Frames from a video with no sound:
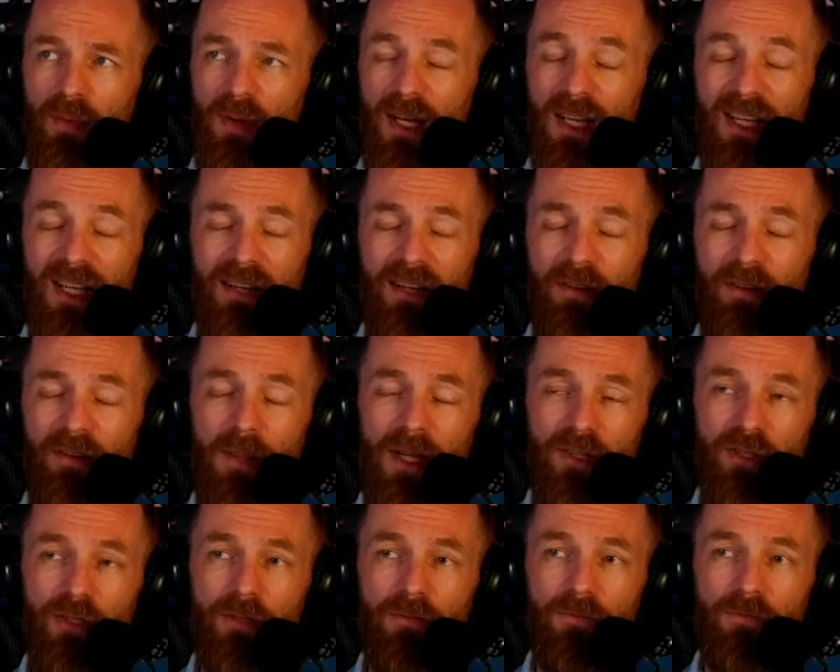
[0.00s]
Like kind of a
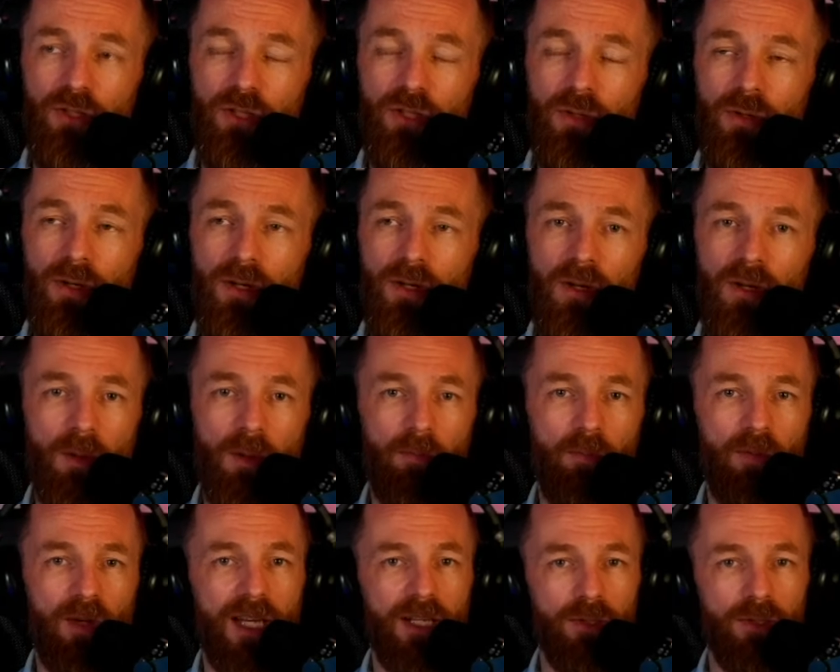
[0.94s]
mixture of chewing gum and
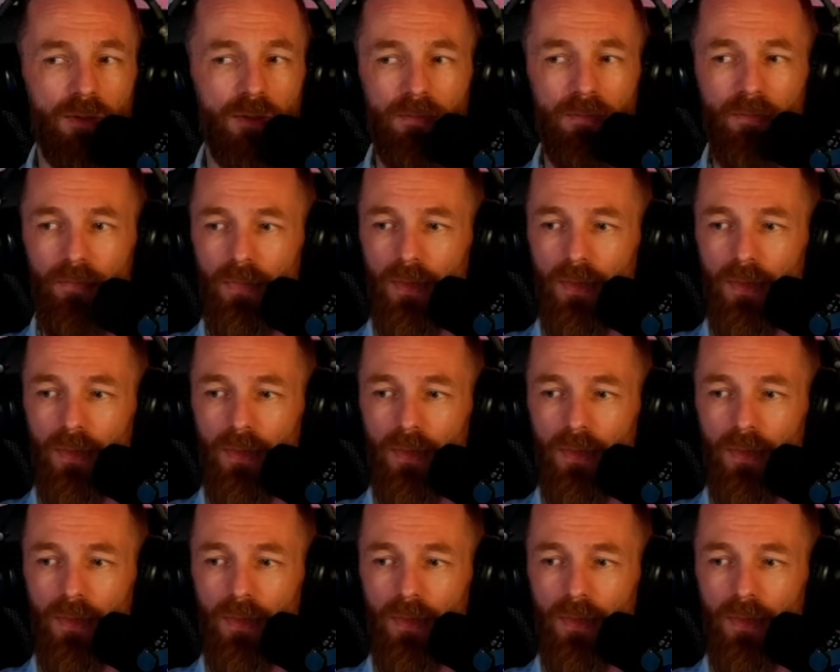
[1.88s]
Play-Doh.